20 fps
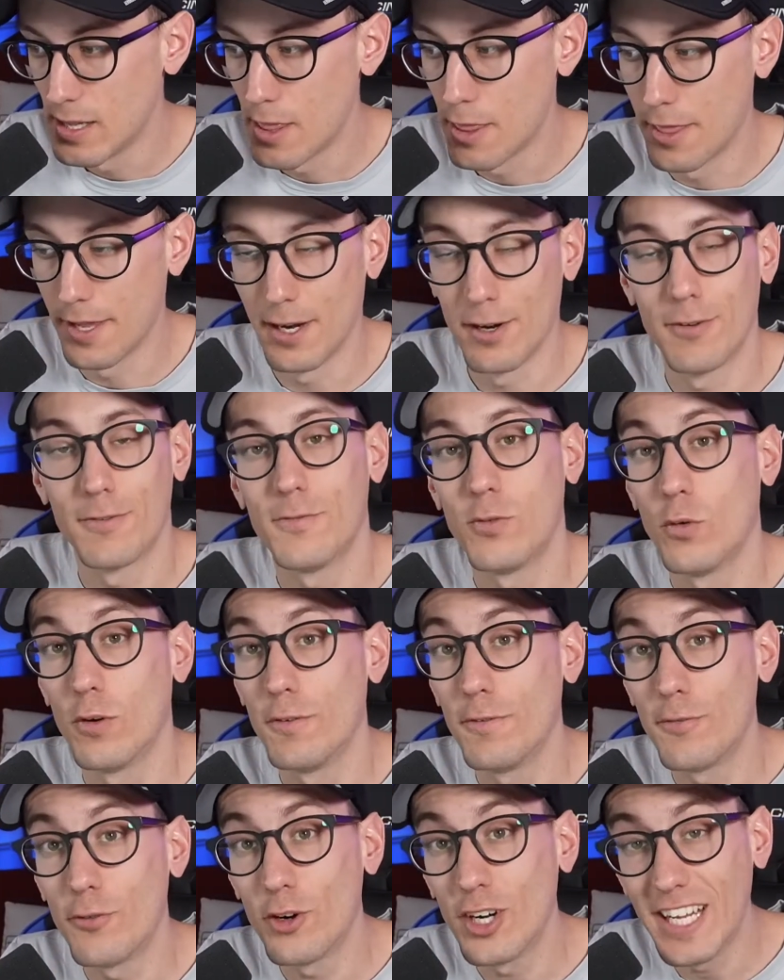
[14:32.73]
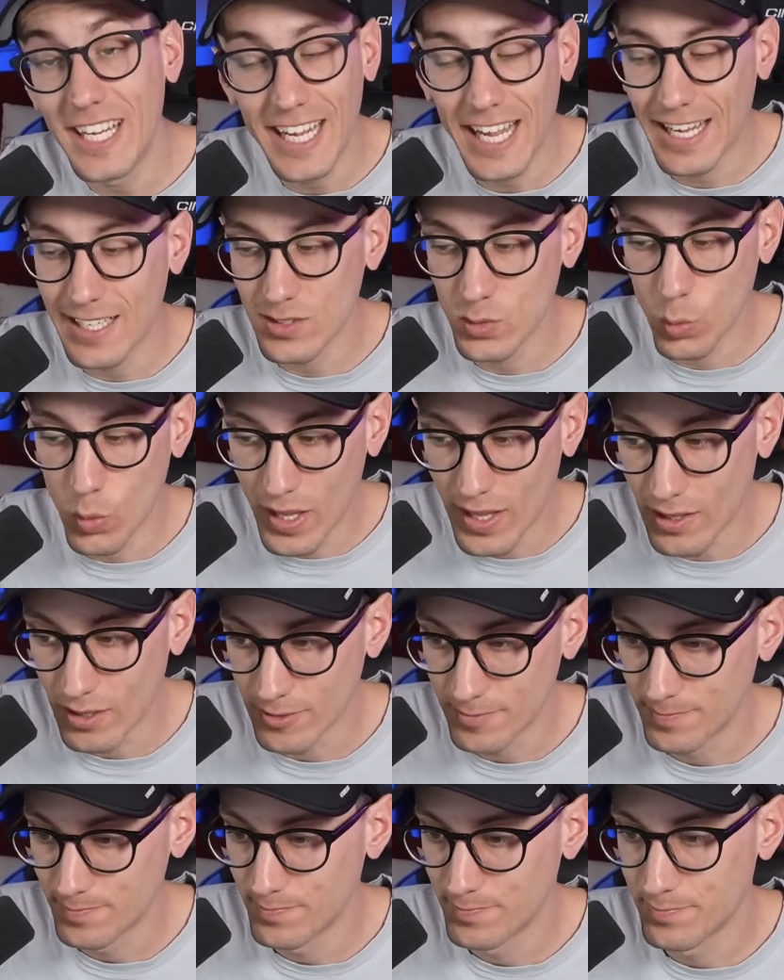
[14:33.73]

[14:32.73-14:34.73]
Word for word: there for free as well.